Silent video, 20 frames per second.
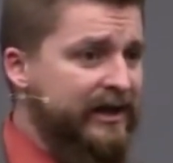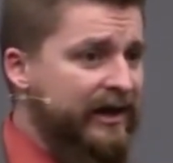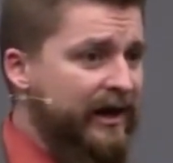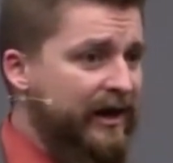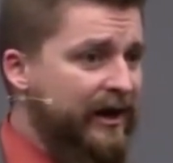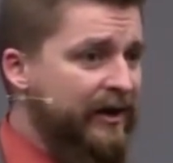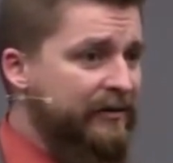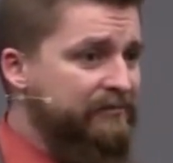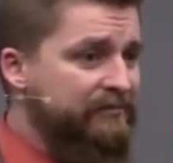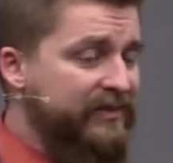
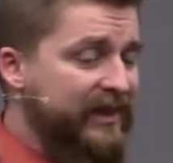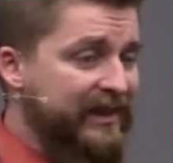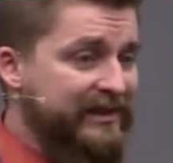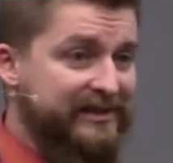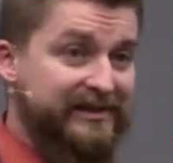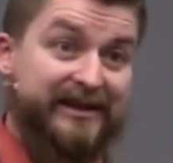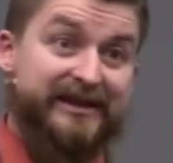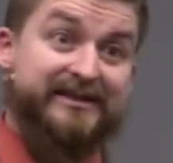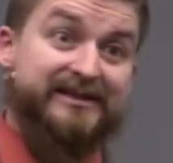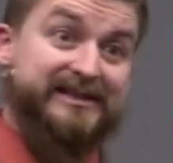
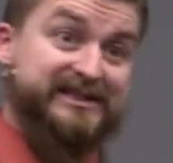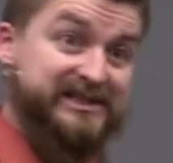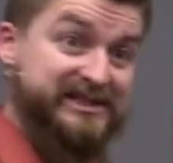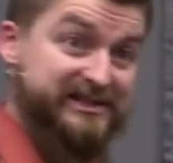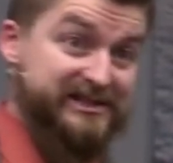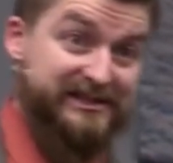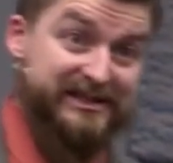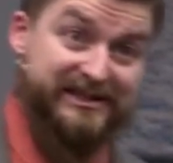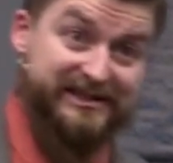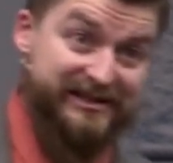And this
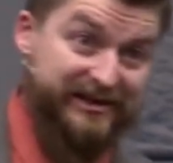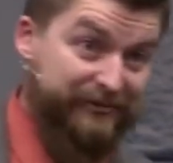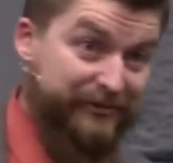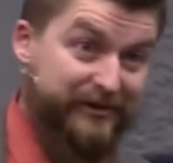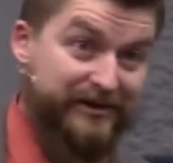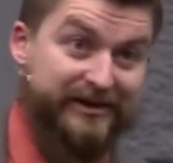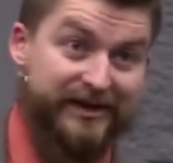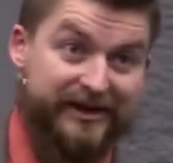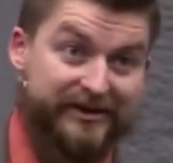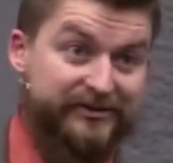is in a
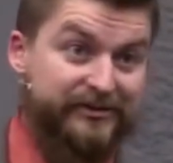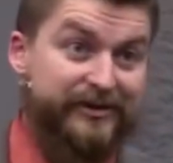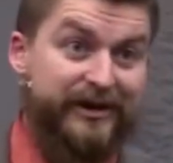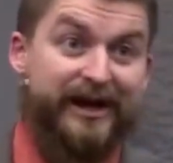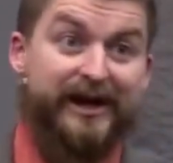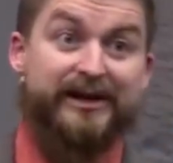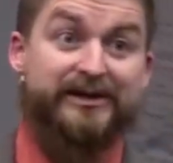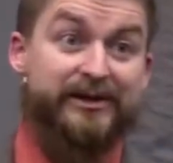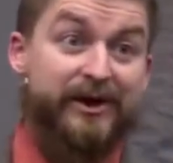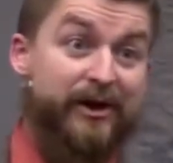different country,
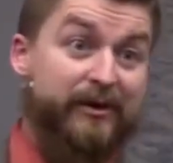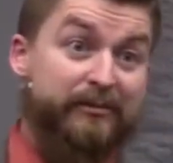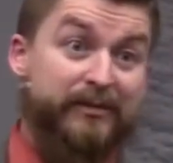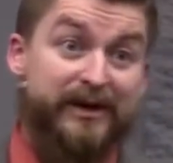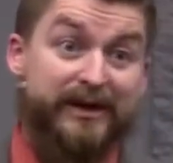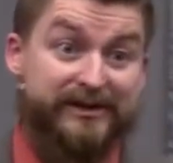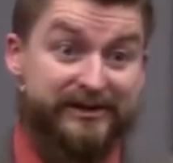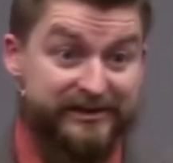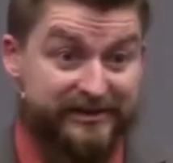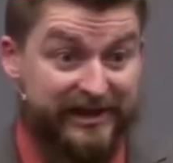I know,
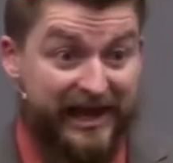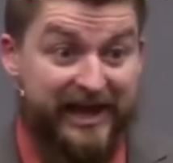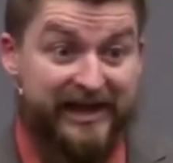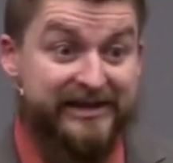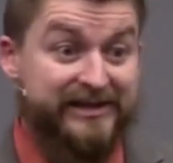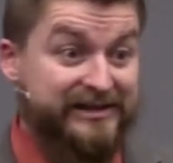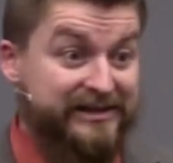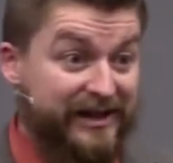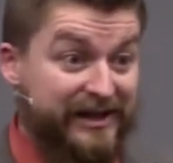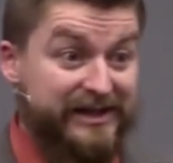but
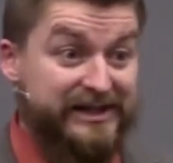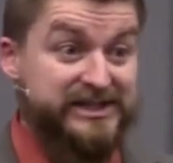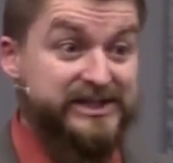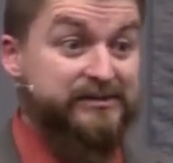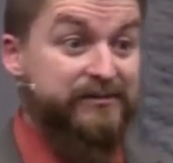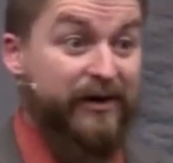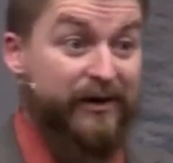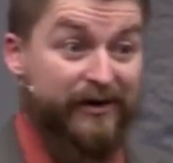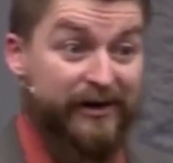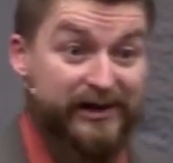Canada
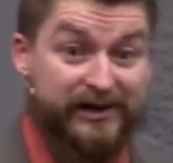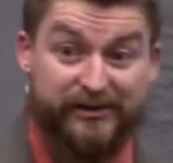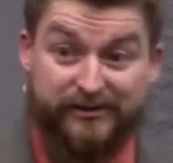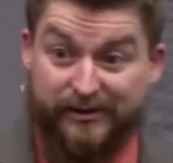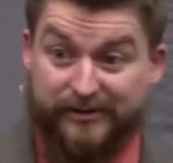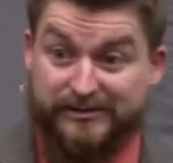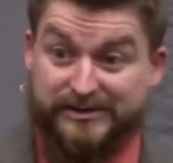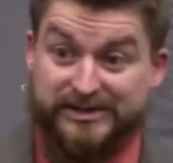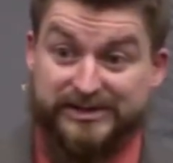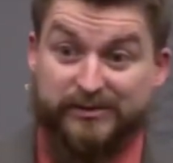is very
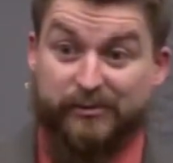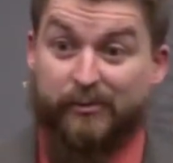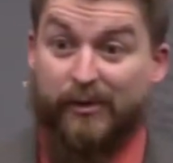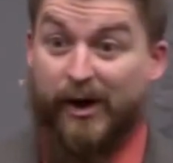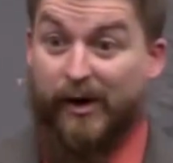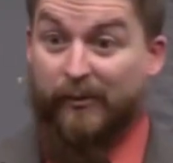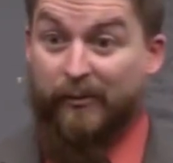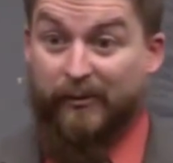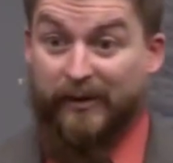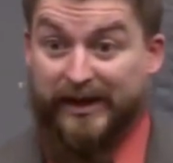close to
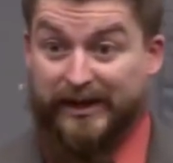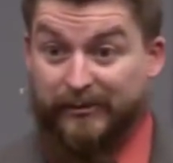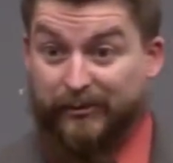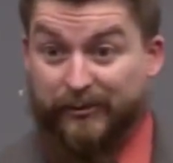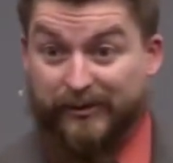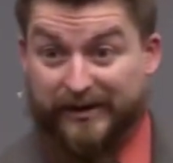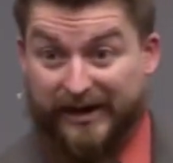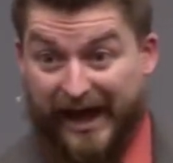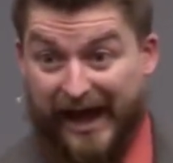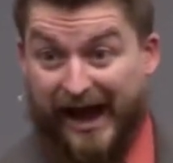what we
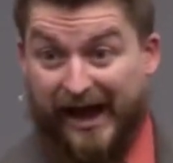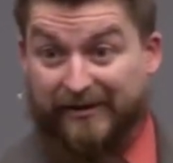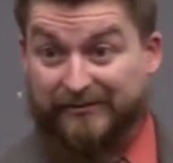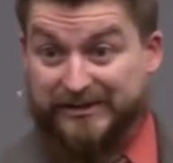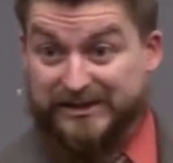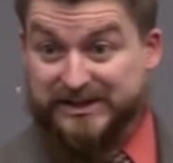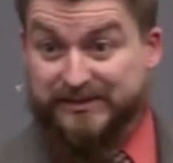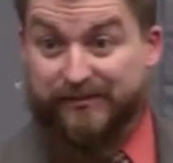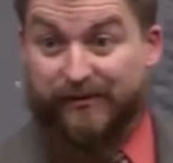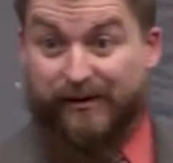would
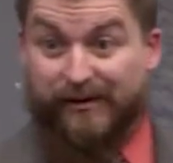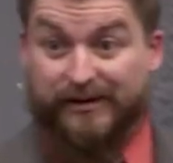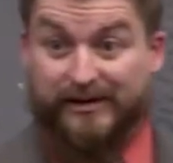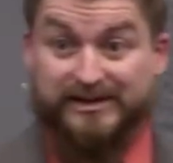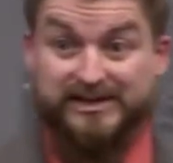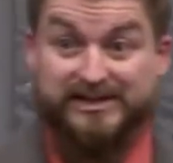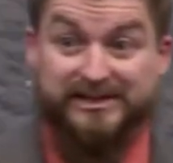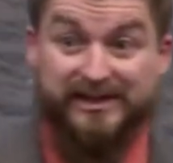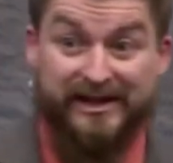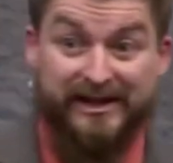have as far
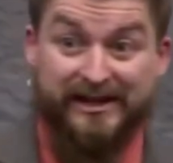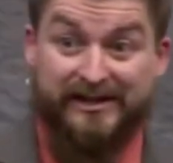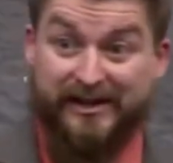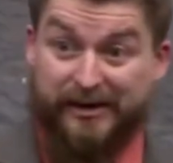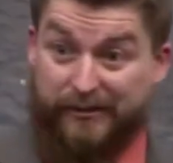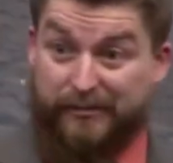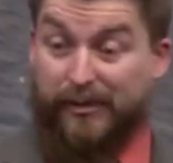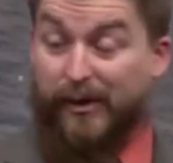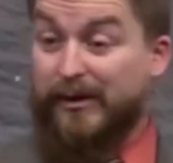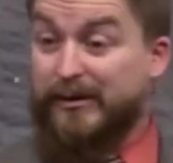as
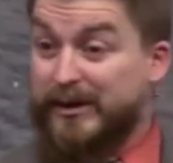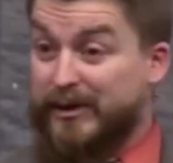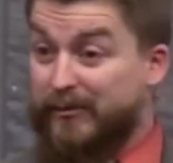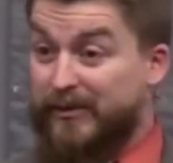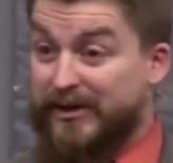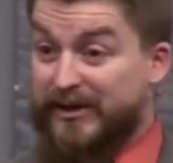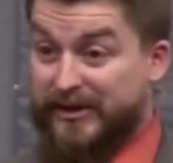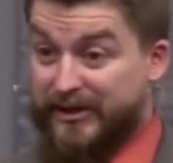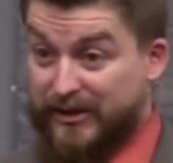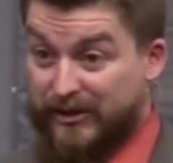they're probably
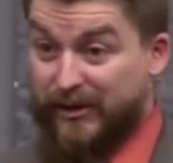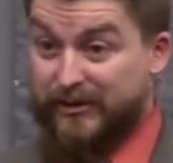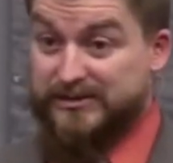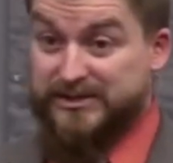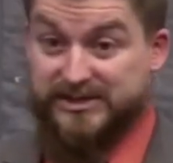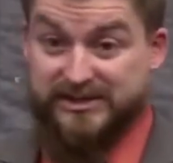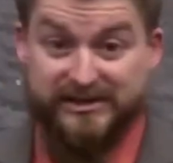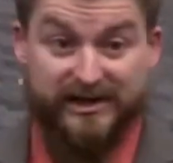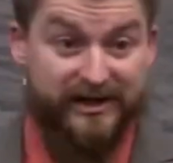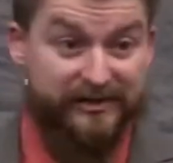one of the
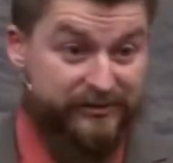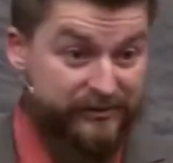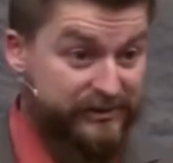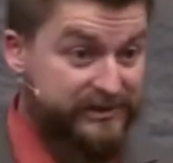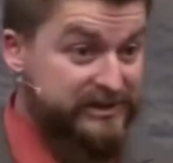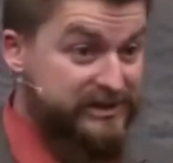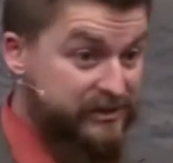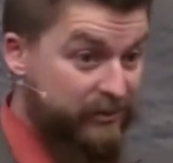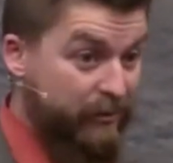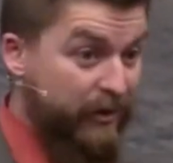closest
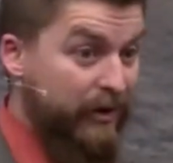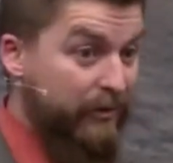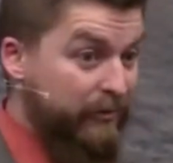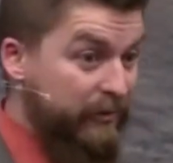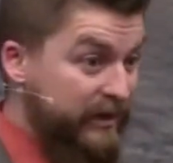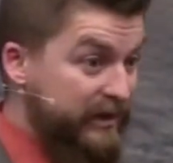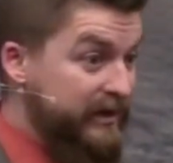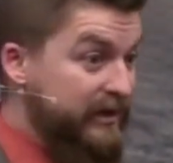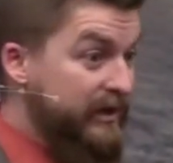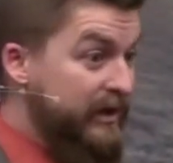countries to what
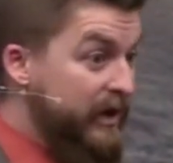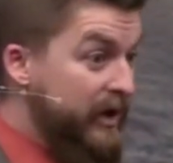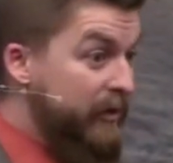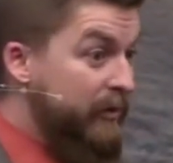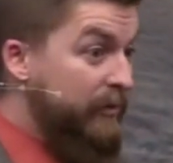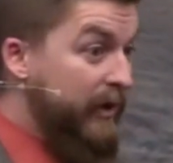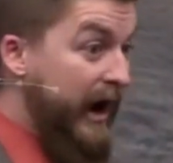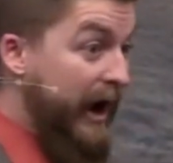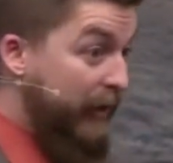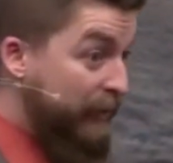we,
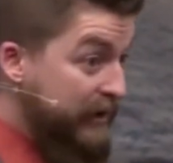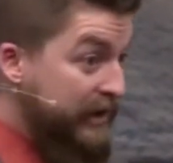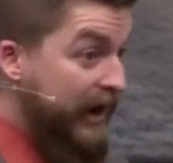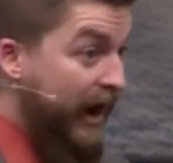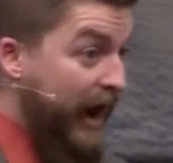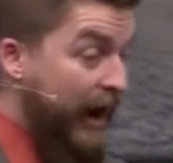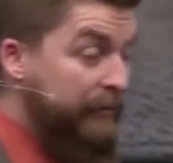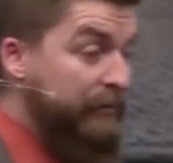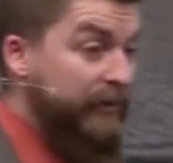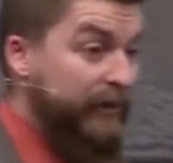how we
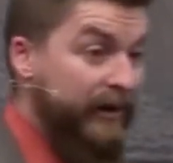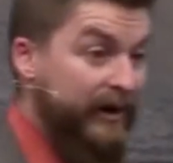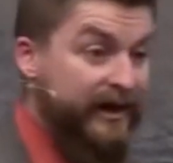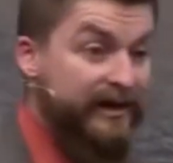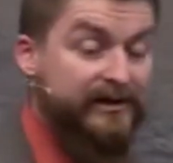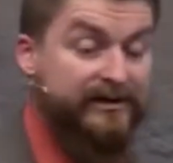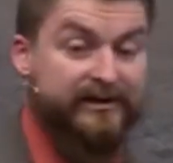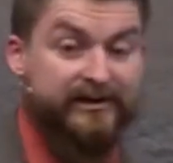operate,